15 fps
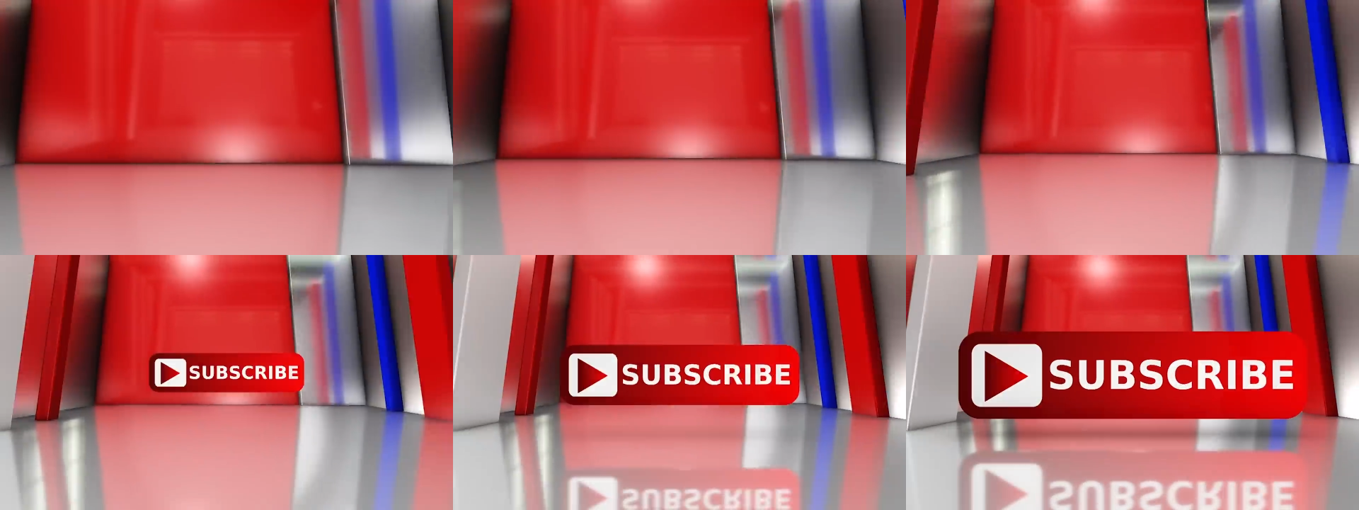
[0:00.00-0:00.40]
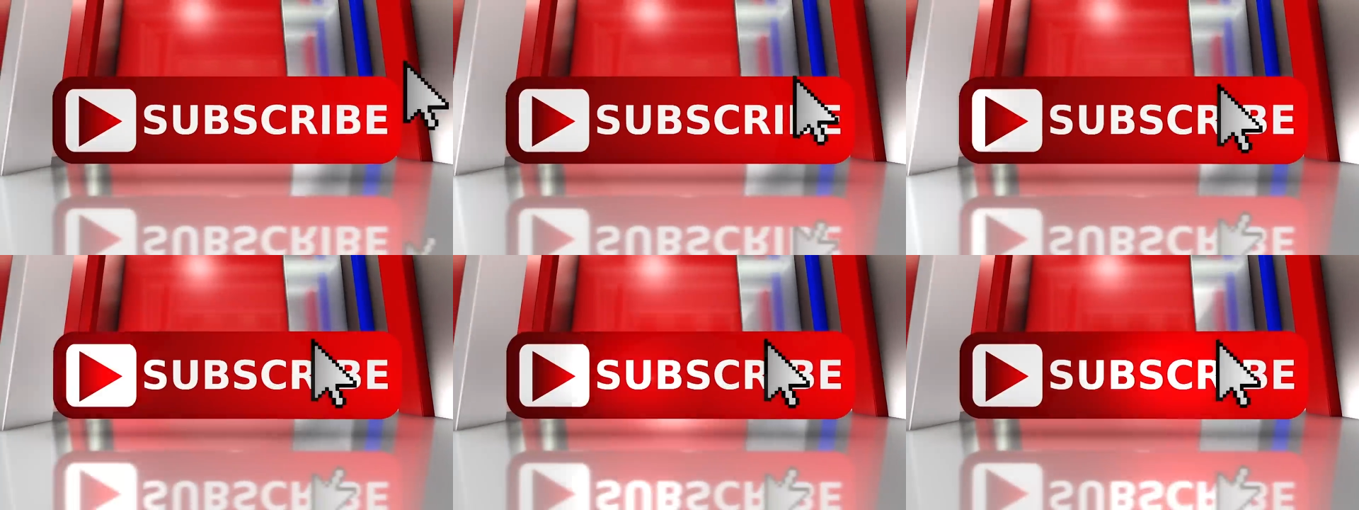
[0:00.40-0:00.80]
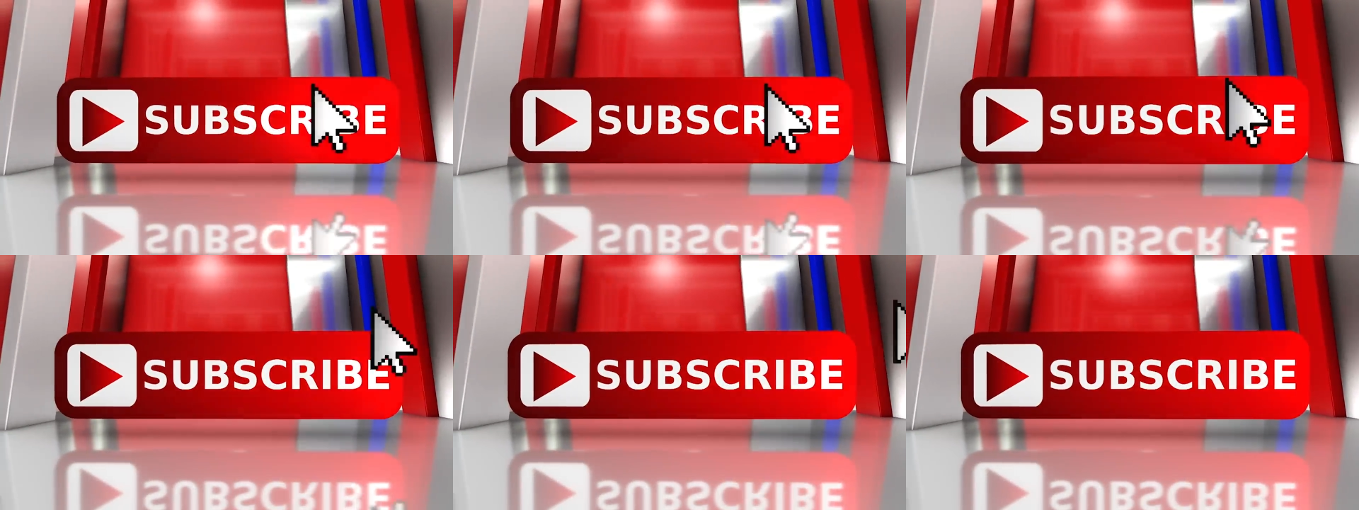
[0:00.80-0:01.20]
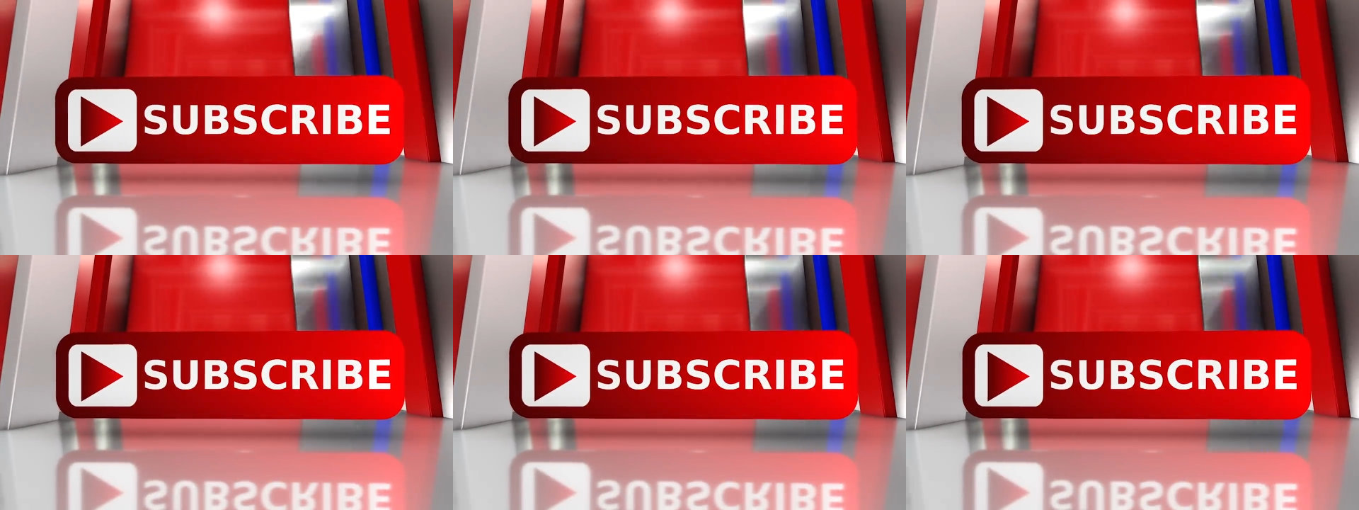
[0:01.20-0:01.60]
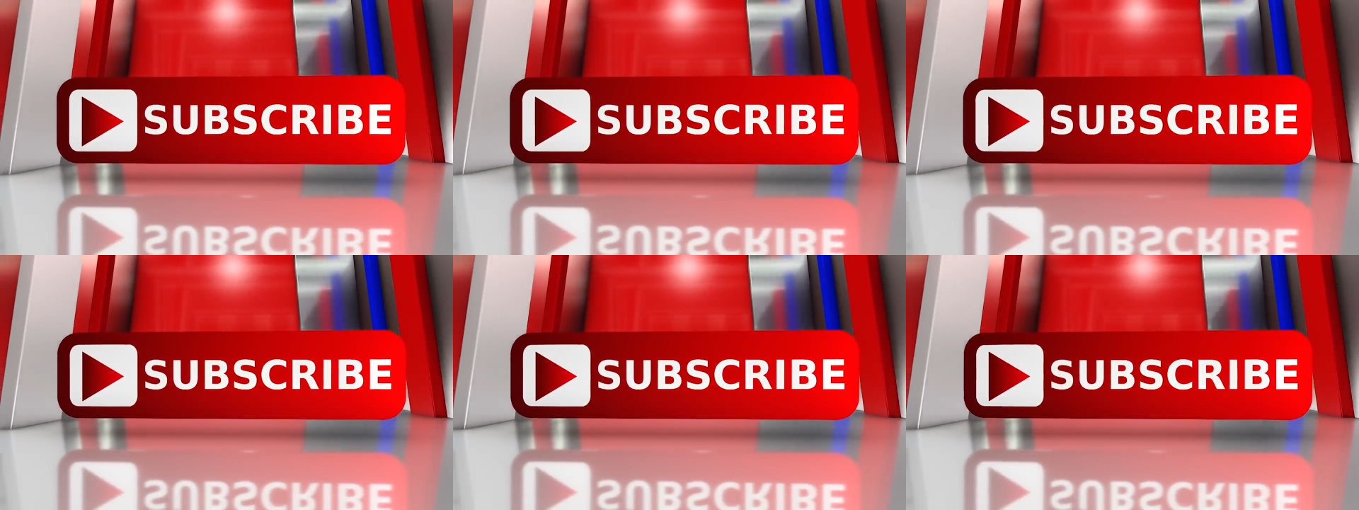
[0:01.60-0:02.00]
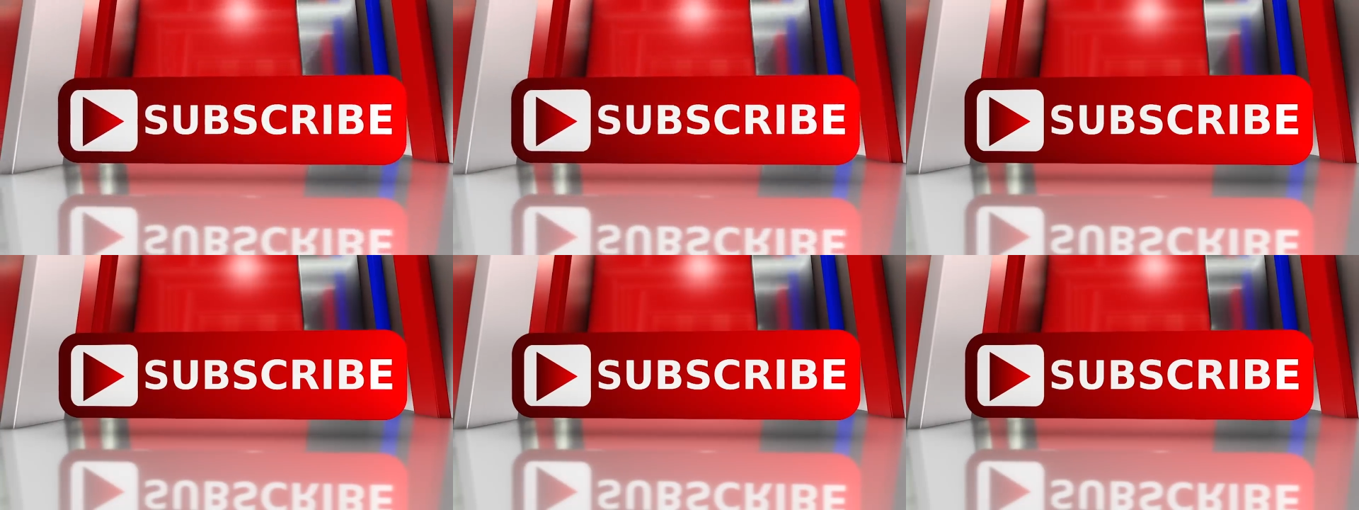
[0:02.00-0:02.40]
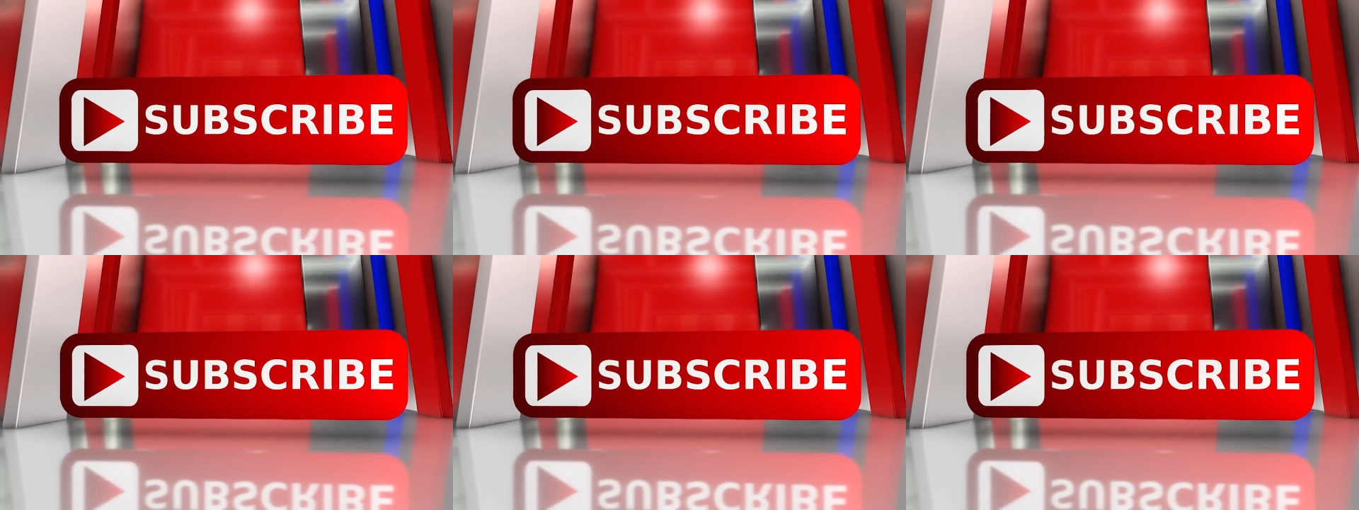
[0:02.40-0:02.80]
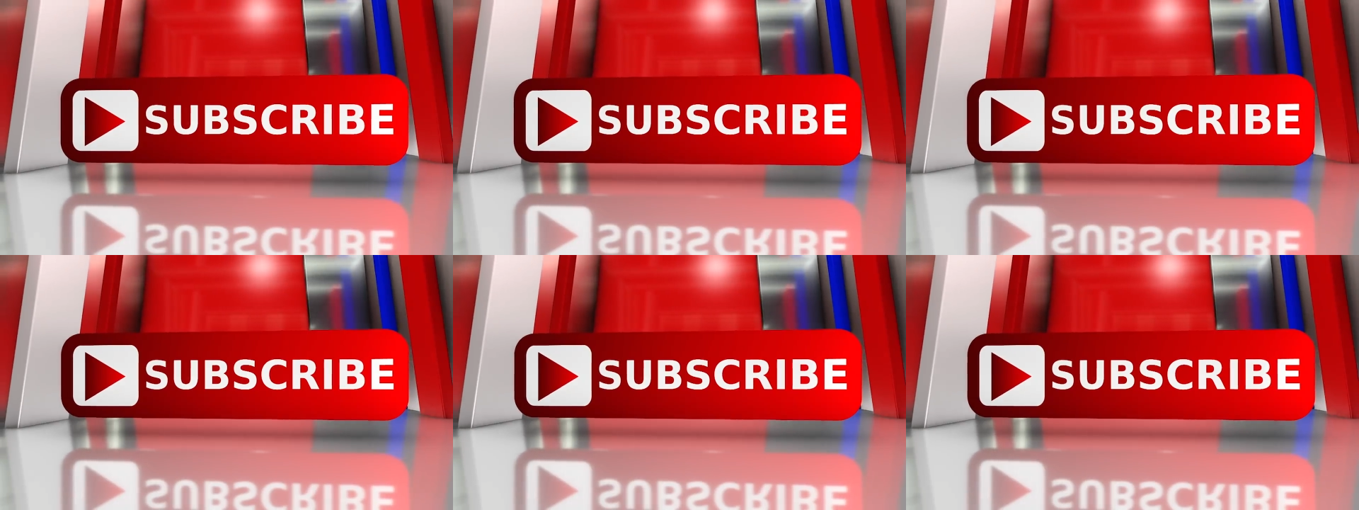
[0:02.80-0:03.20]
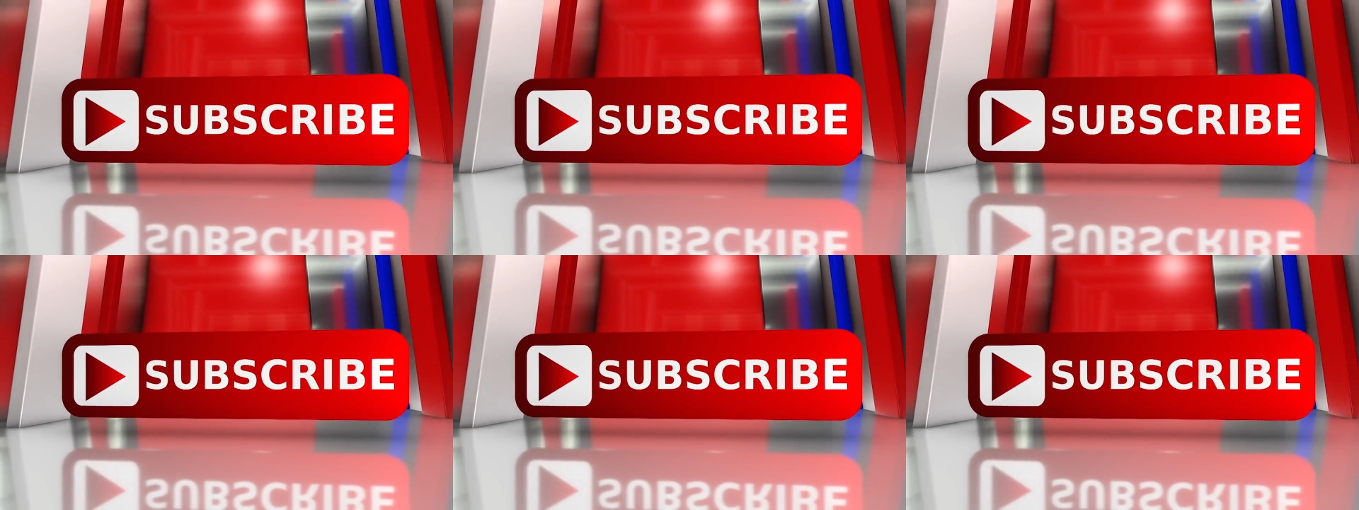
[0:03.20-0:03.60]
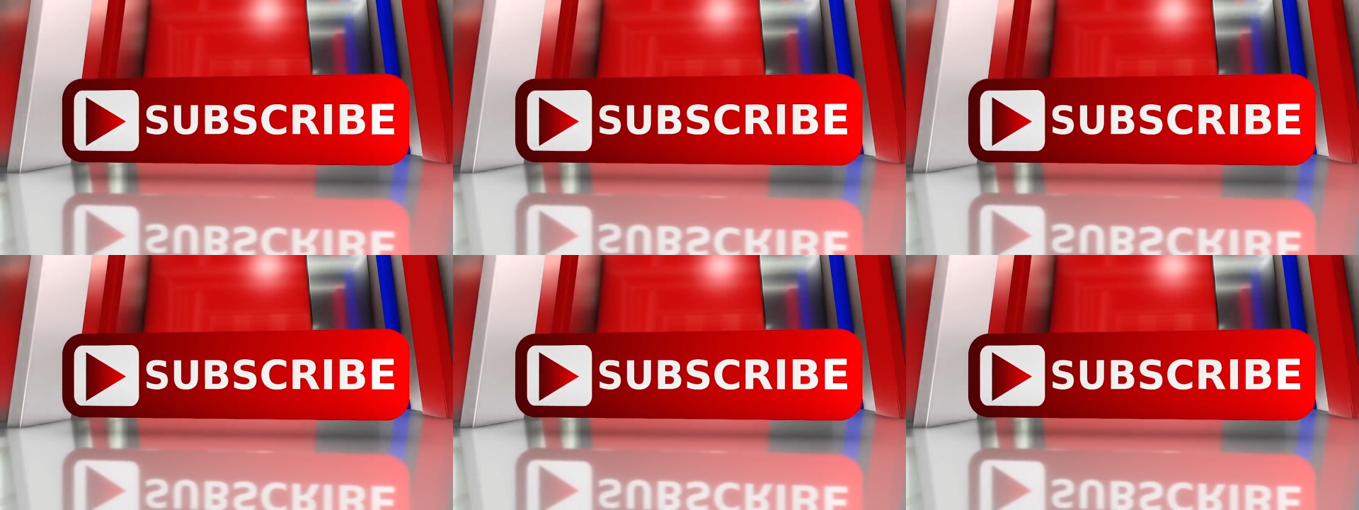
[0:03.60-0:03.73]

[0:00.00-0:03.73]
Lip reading: [unreadable: no face in view]